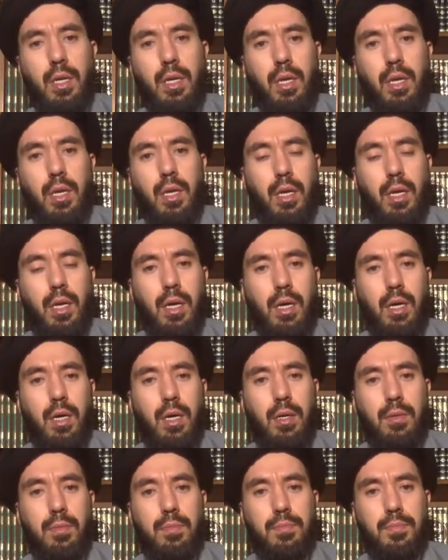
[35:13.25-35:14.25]

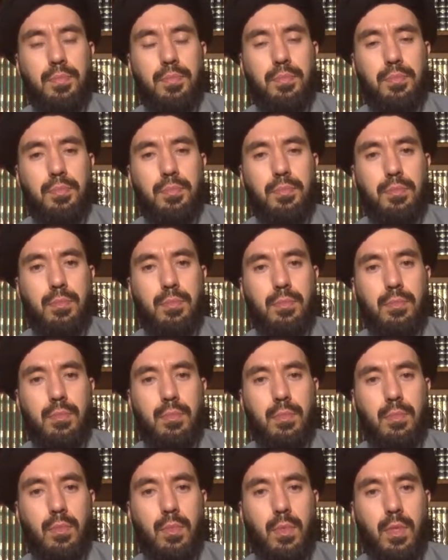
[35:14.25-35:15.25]

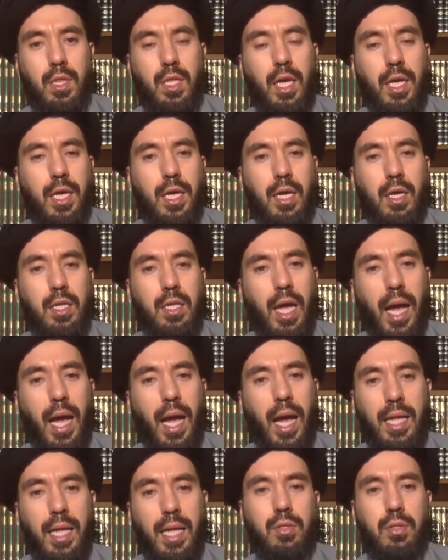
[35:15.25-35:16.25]
they cannot
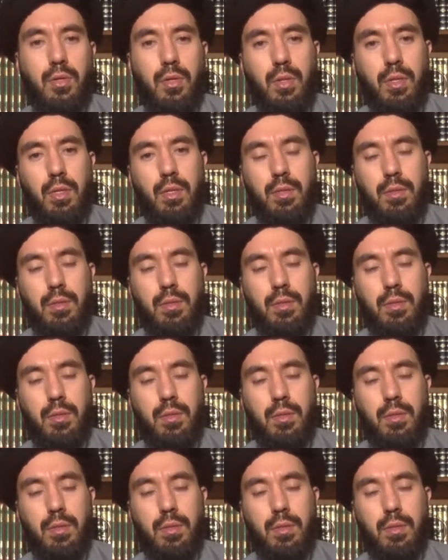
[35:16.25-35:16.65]
handle.